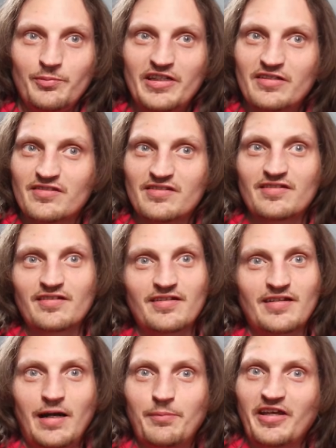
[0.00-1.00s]
because it's a
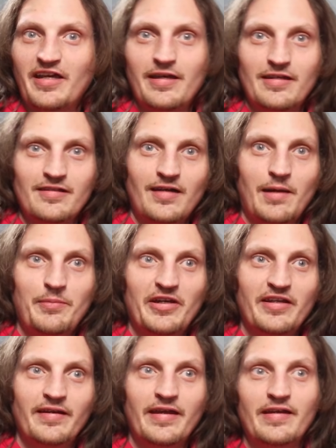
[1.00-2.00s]
complicated
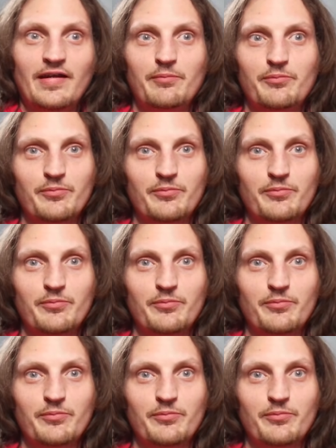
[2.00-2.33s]
topic and I'm